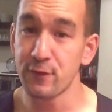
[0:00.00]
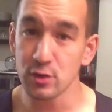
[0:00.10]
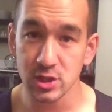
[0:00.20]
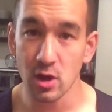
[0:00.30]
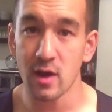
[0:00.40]

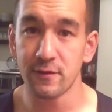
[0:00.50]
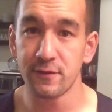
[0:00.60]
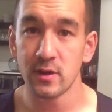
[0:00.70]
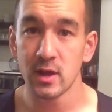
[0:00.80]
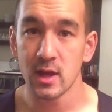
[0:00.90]
First
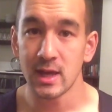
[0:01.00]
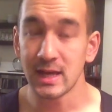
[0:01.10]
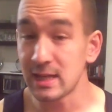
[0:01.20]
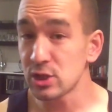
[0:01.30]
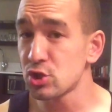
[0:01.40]
off,
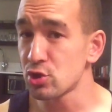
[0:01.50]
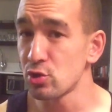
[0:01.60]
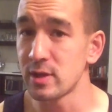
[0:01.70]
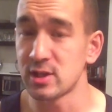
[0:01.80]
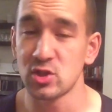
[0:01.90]
it is
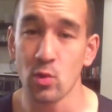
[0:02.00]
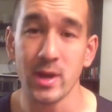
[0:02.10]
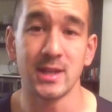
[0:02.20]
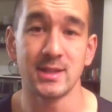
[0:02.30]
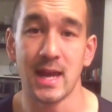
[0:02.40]
true that
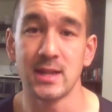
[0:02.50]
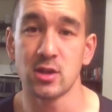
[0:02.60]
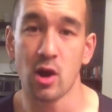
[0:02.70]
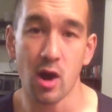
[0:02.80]
soy contains